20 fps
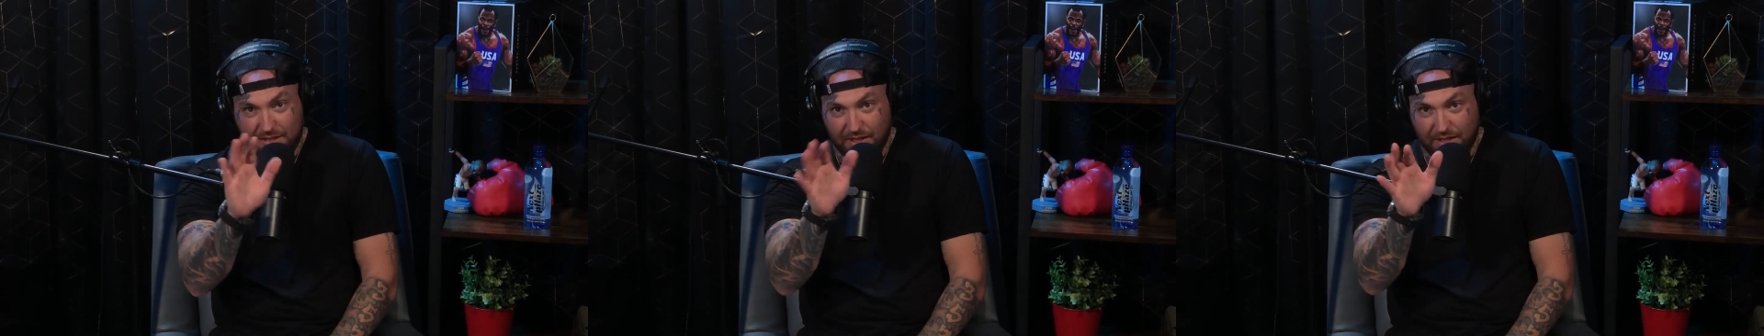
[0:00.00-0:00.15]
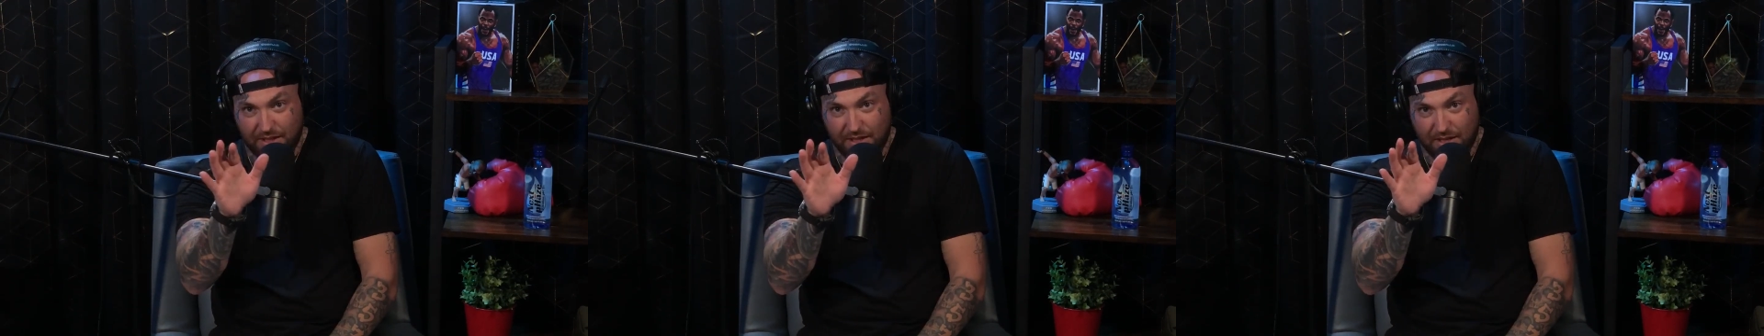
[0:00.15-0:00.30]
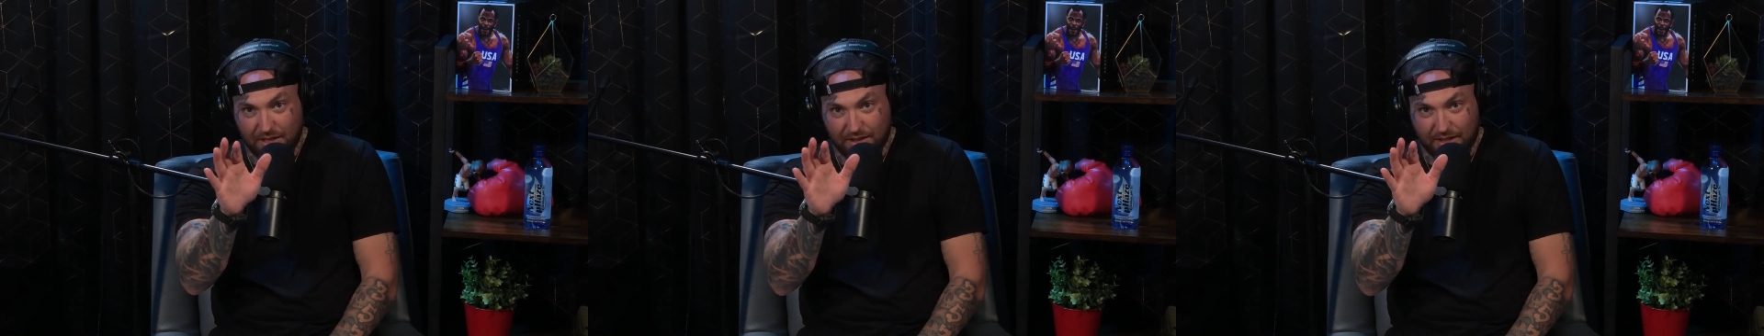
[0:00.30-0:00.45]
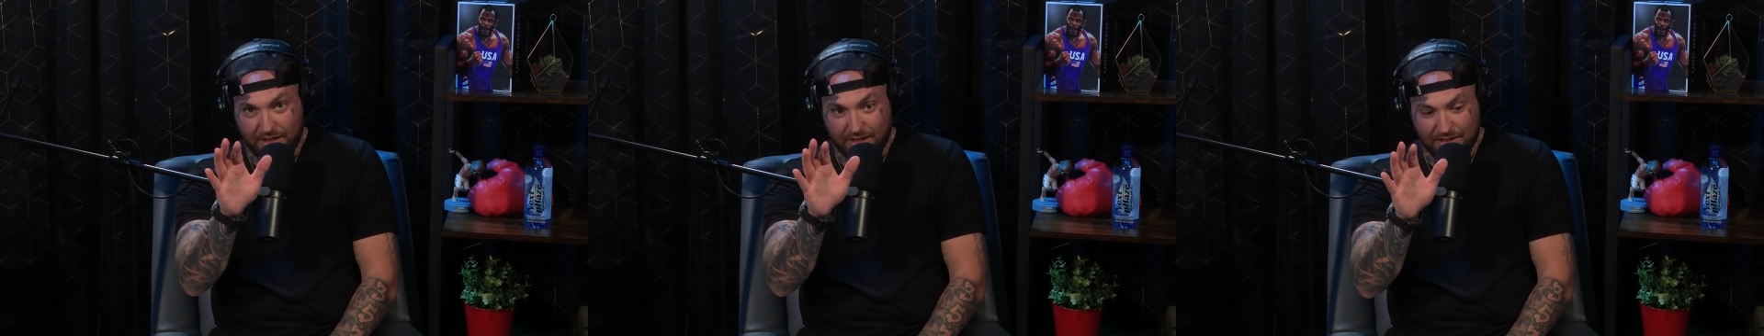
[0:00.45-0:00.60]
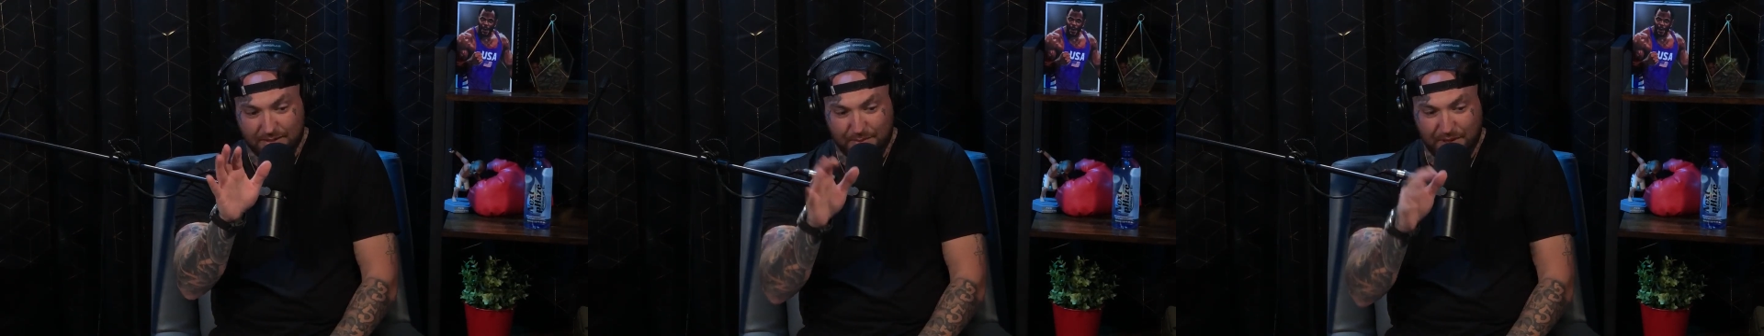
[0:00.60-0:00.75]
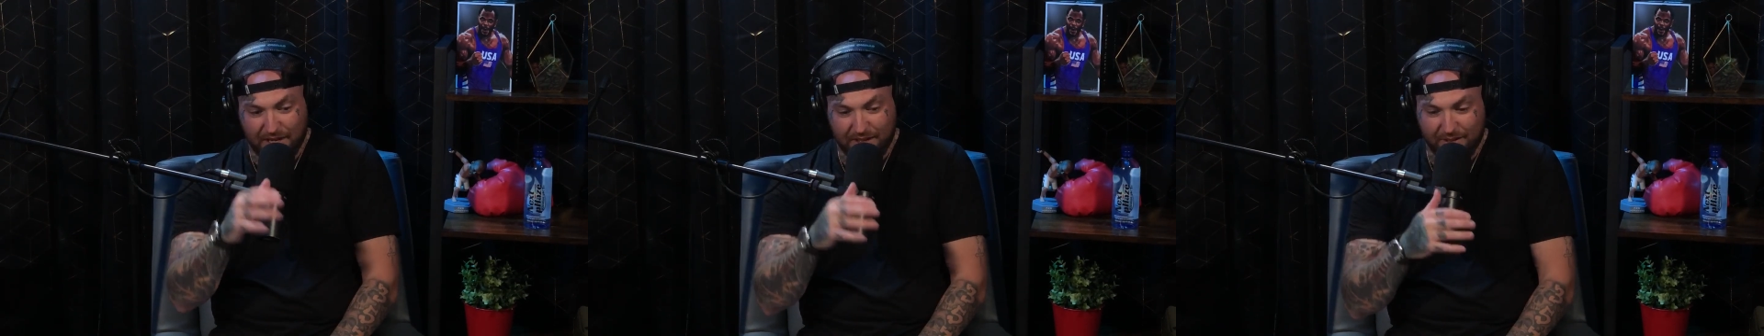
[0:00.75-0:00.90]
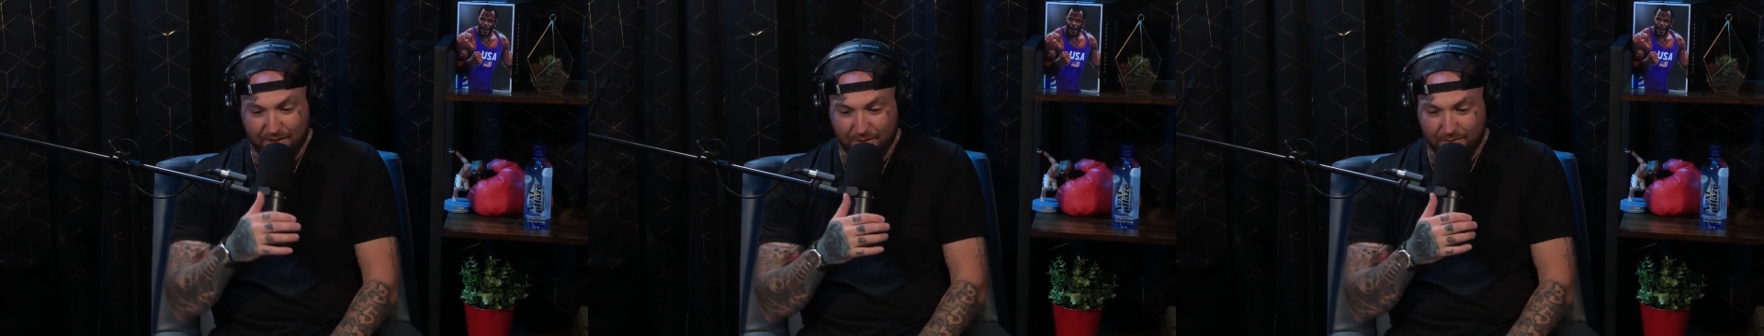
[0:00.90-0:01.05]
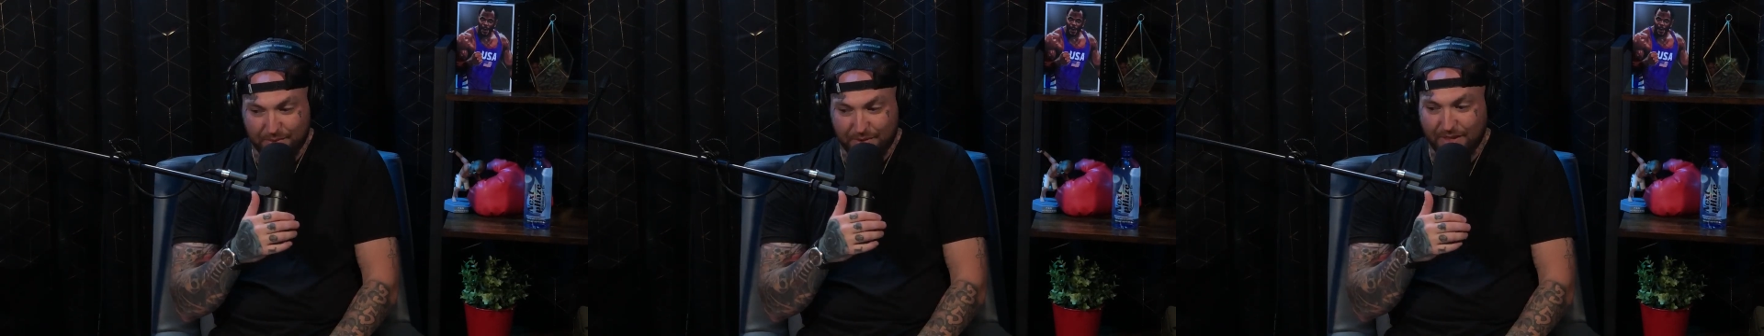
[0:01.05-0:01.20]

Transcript: to the young kids back home.